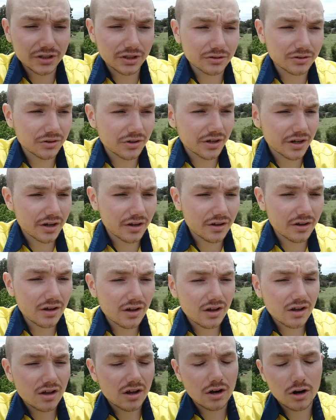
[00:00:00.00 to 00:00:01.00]
I was looking at
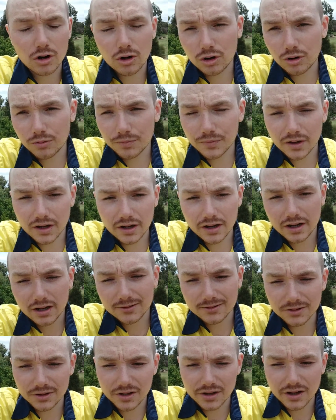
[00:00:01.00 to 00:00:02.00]
a club night, I
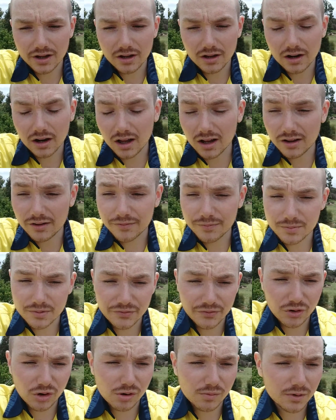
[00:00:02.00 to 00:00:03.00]
was looking at a live
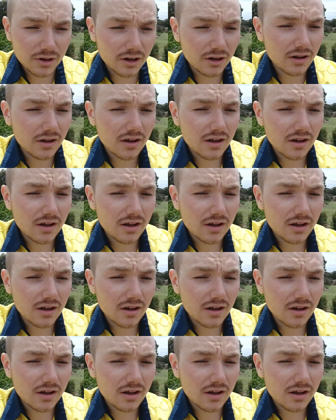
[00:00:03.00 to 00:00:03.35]
performer,